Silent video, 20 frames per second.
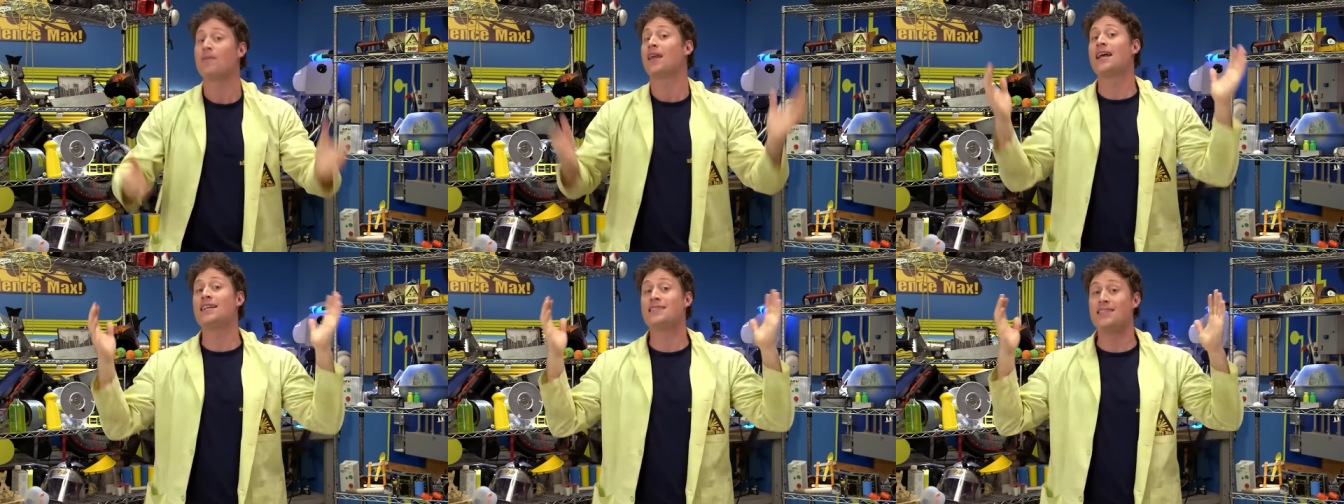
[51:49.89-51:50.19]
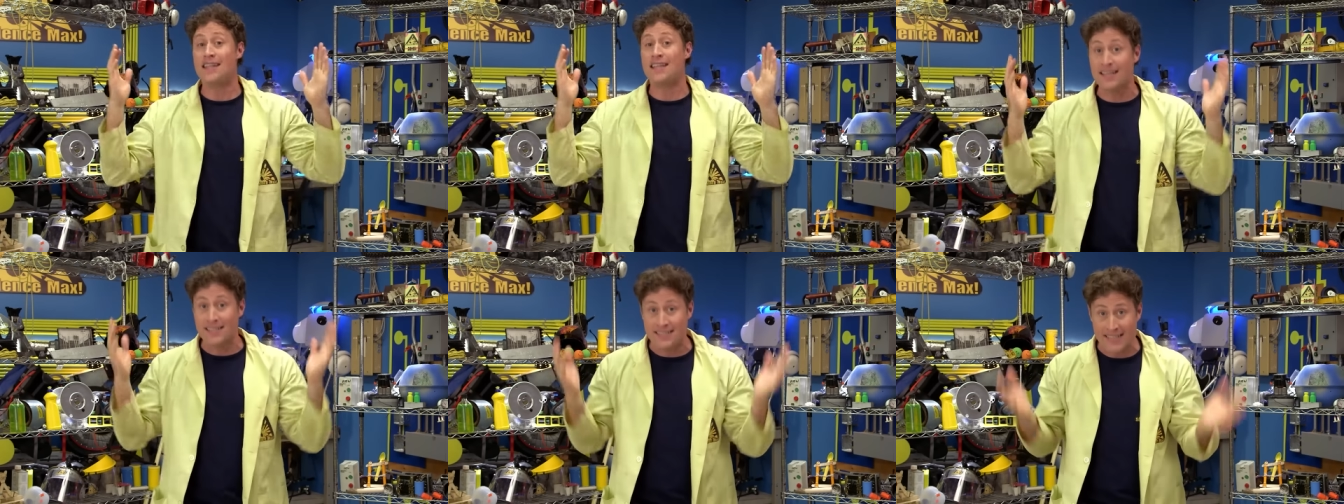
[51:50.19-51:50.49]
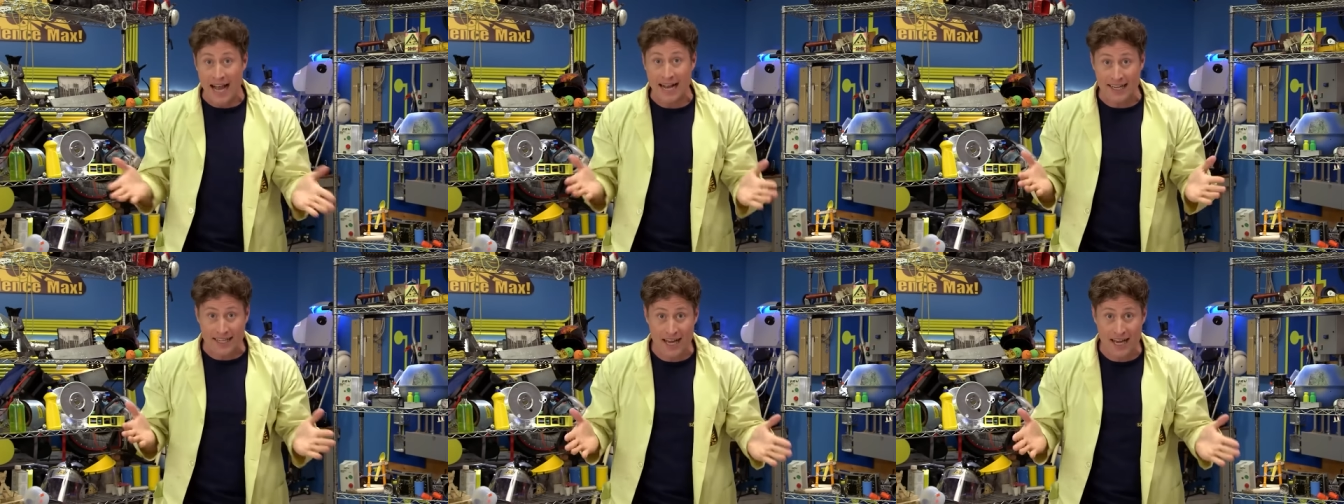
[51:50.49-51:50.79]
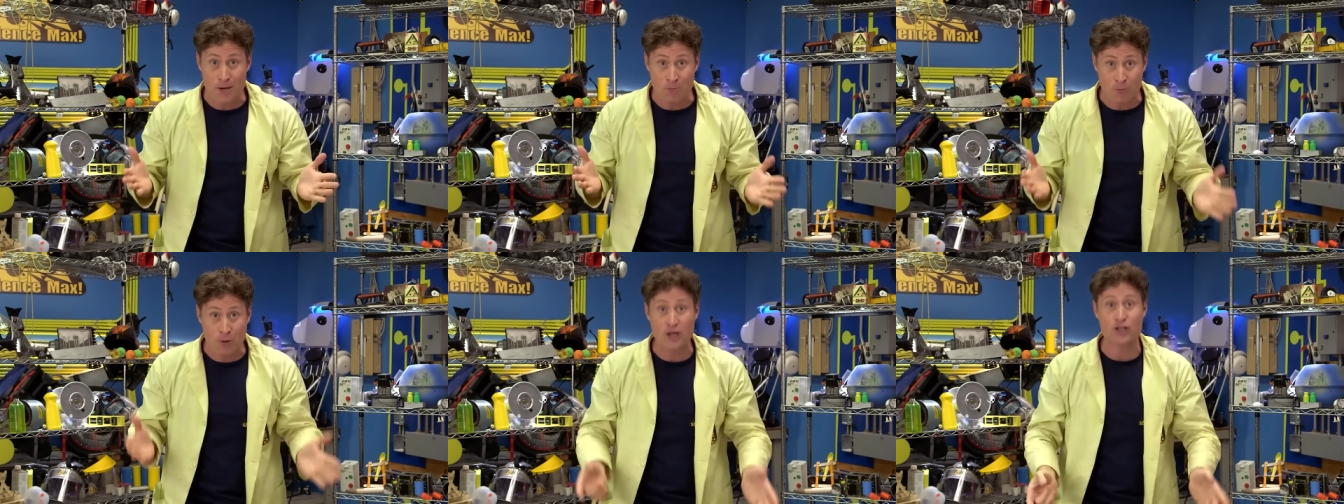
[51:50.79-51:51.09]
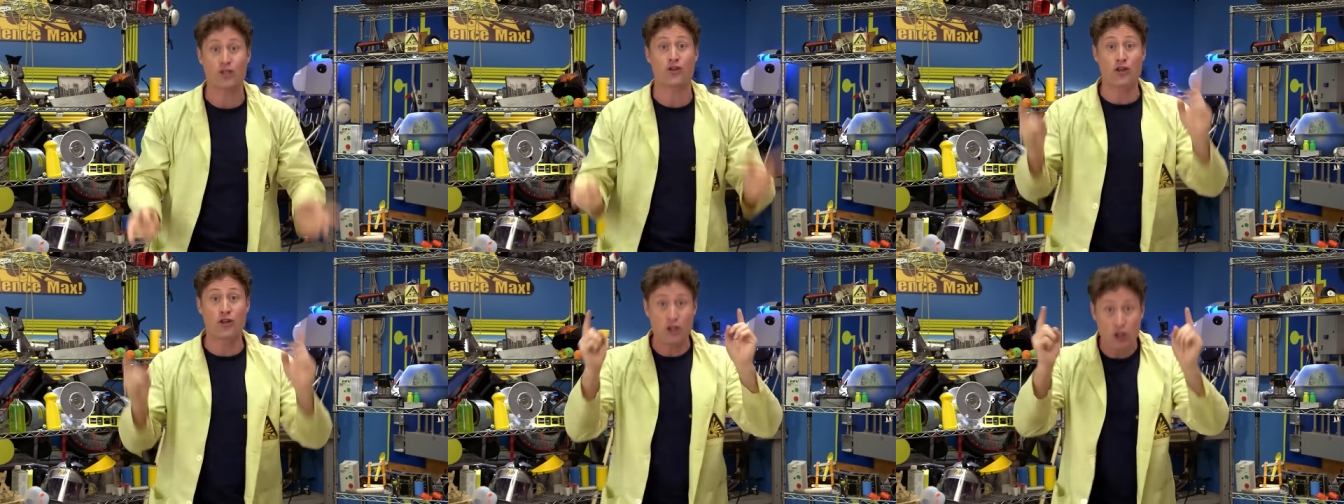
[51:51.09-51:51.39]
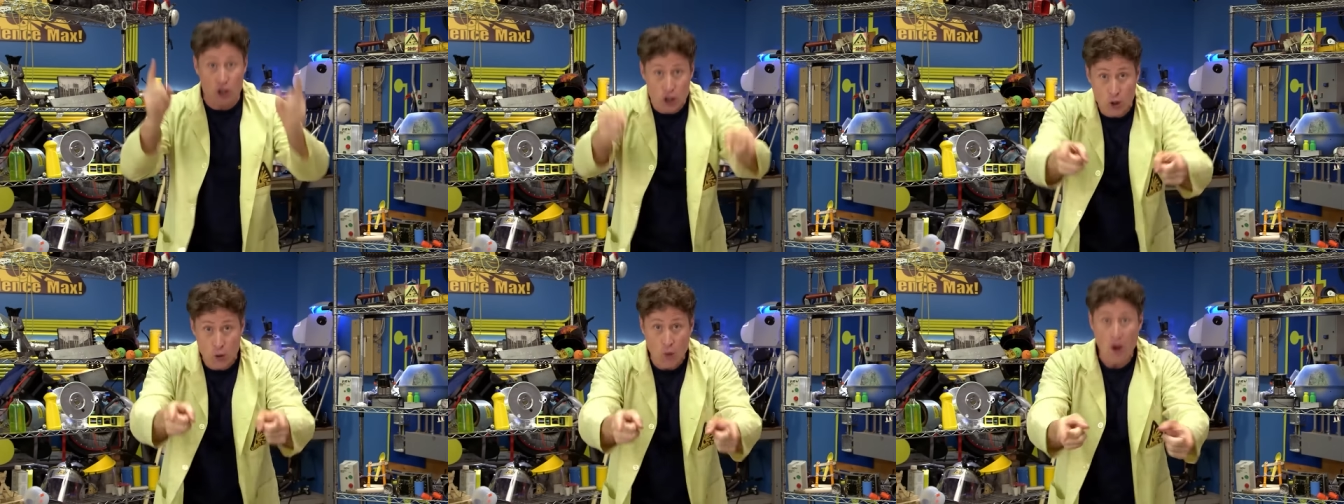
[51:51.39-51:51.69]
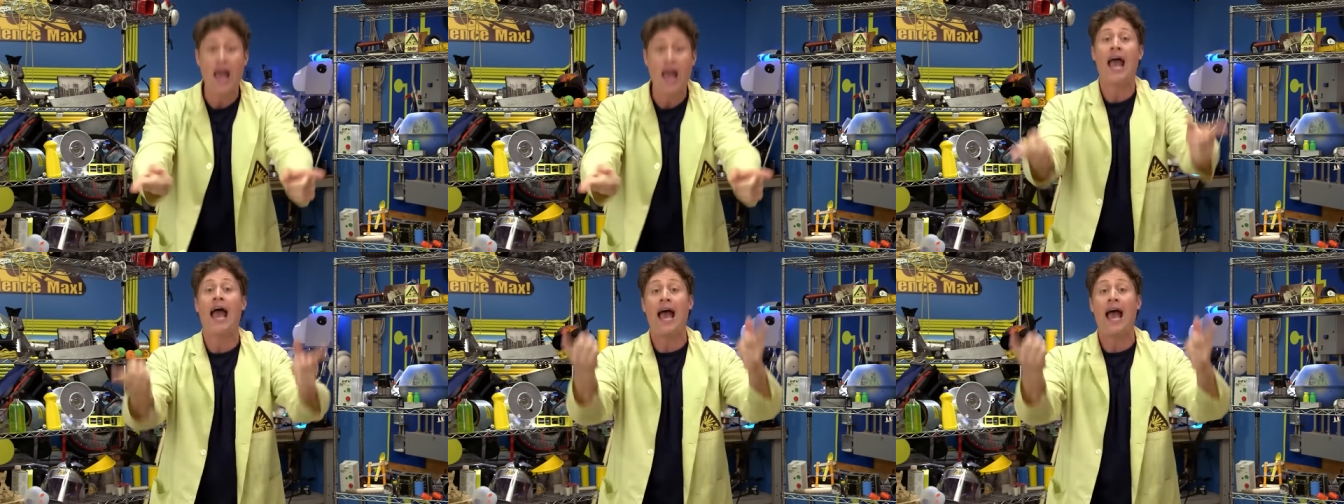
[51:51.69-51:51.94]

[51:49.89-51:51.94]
is the exact kind of pressure that you